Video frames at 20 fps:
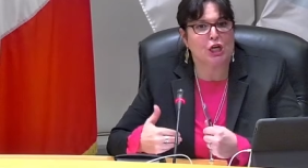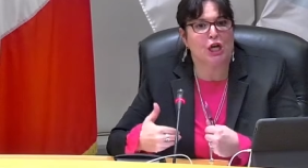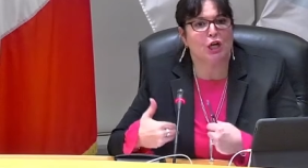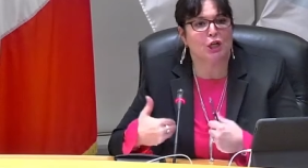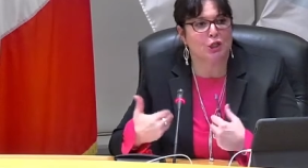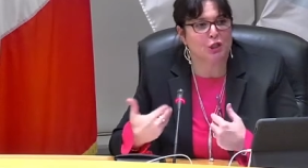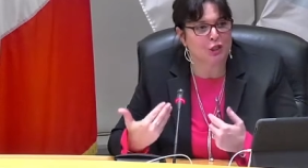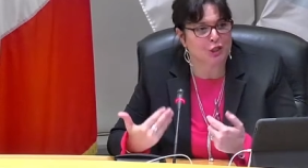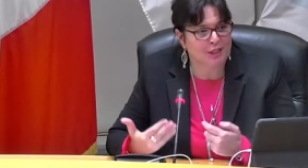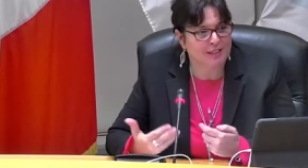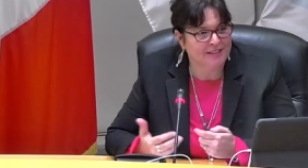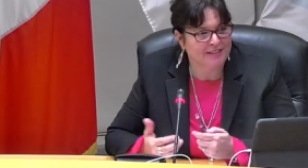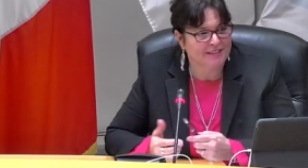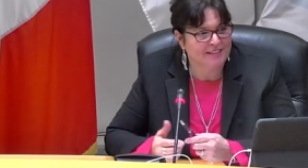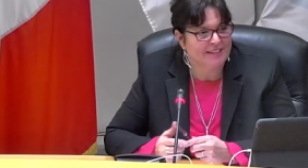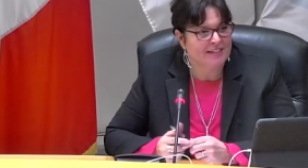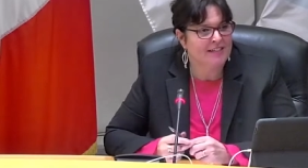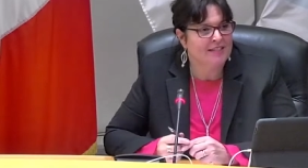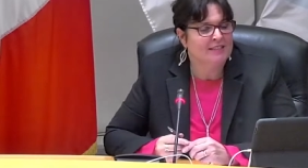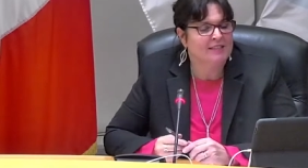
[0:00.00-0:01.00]
So
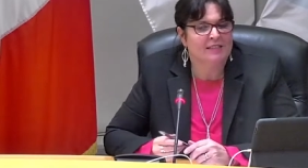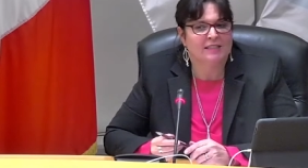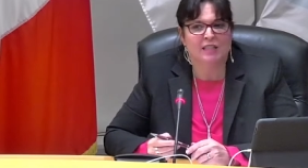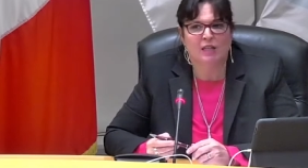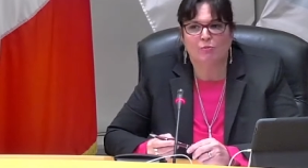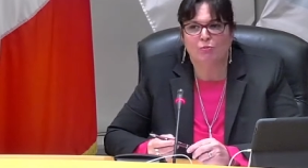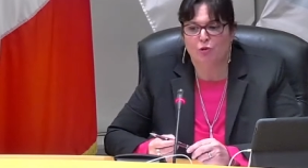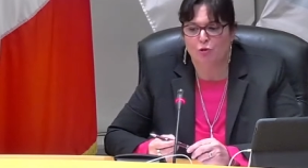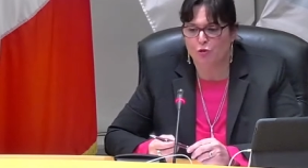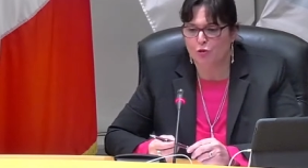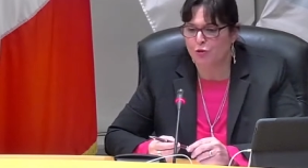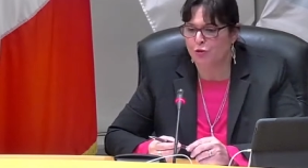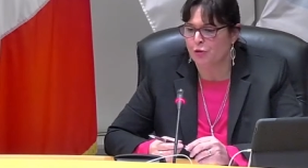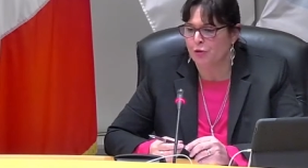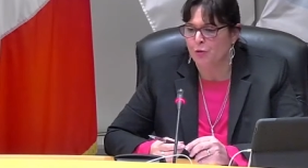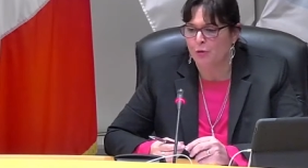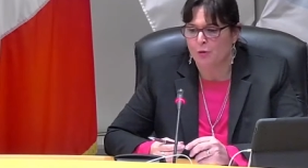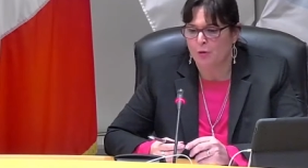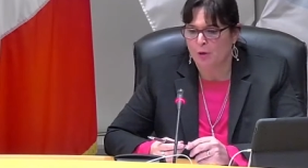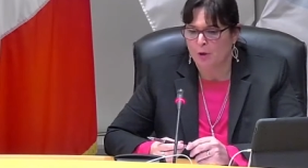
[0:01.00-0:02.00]
no,
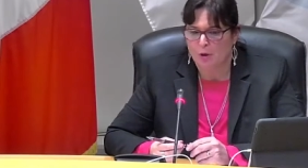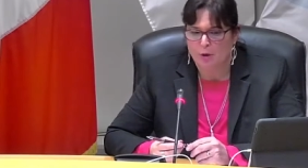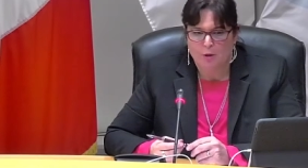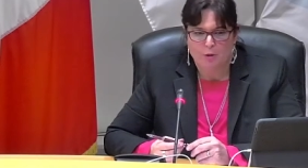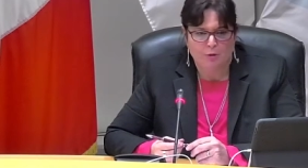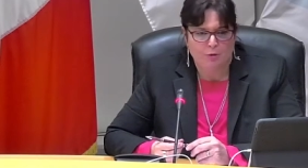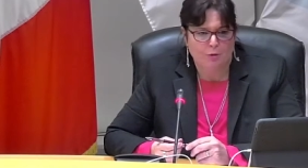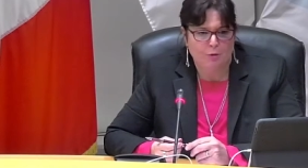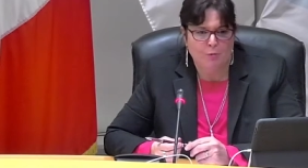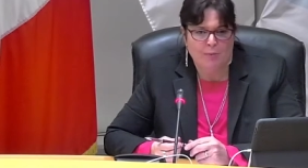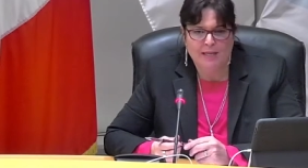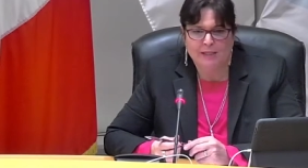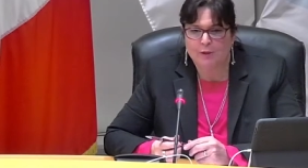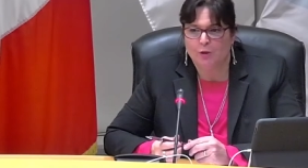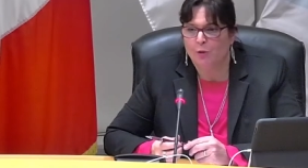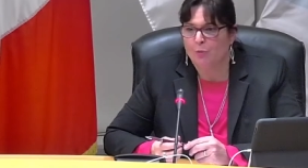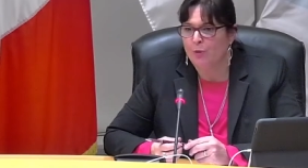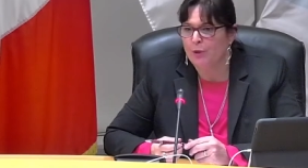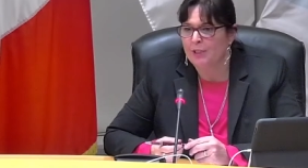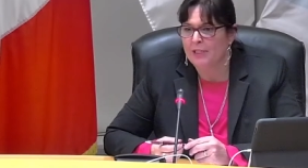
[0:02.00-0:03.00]
wasn't my intention
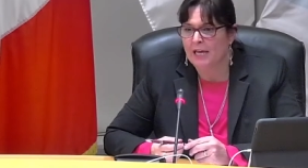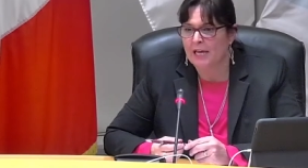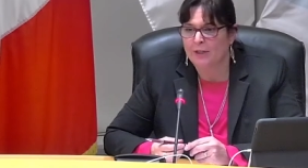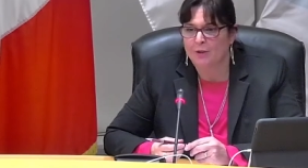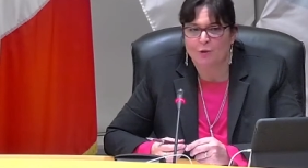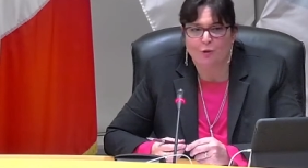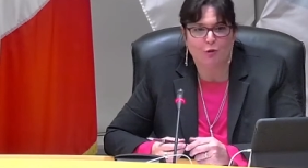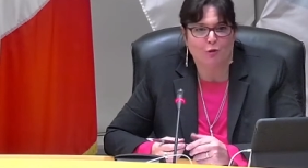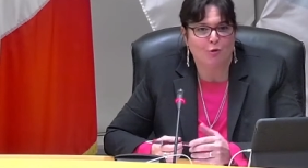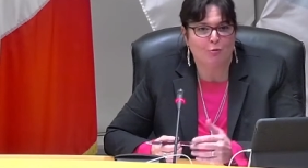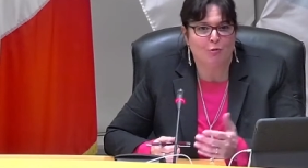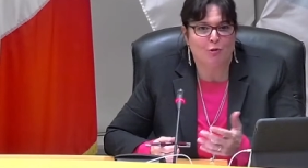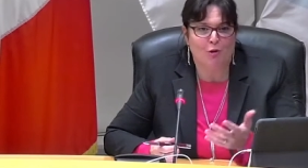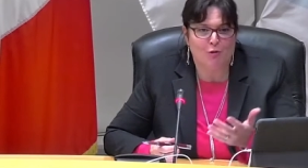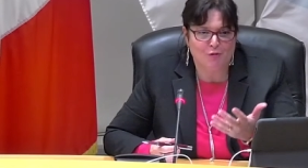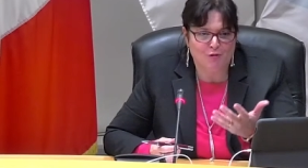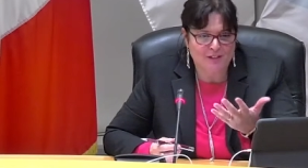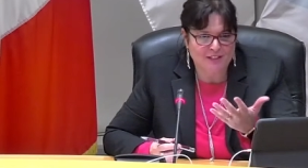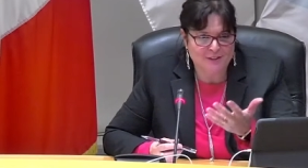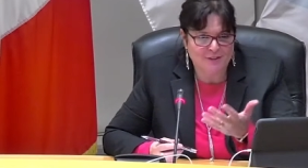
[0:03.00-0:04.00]
to talk about
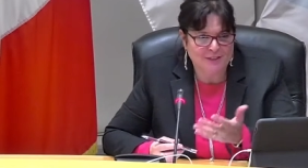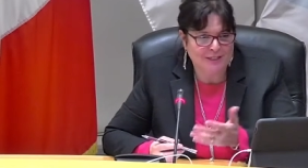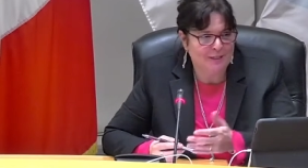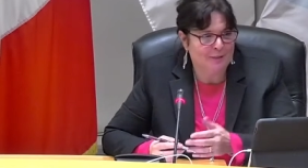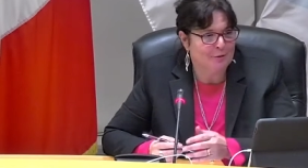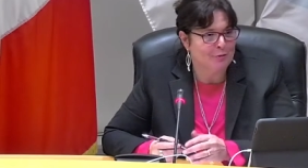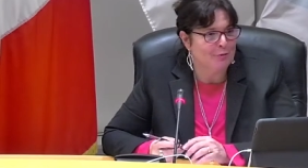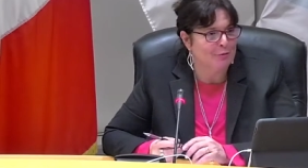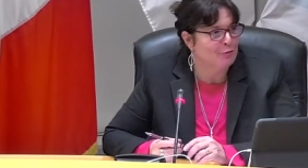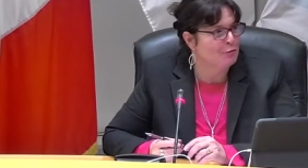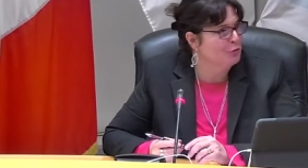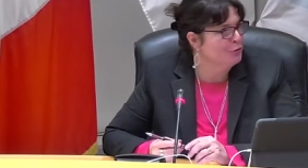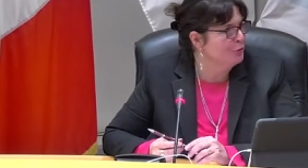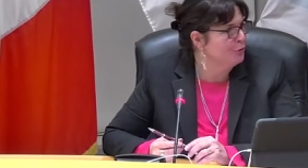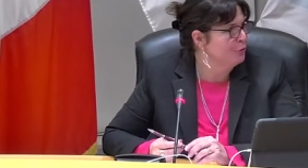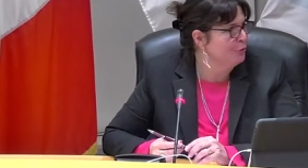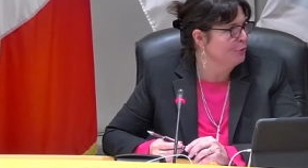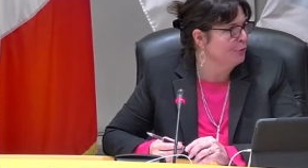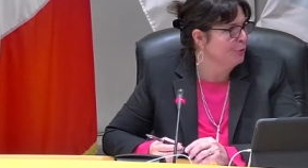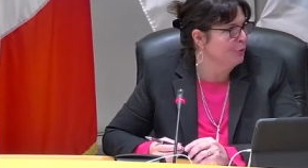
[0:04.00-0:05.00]
changing,
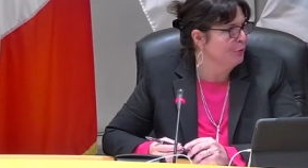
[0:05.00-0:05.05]
but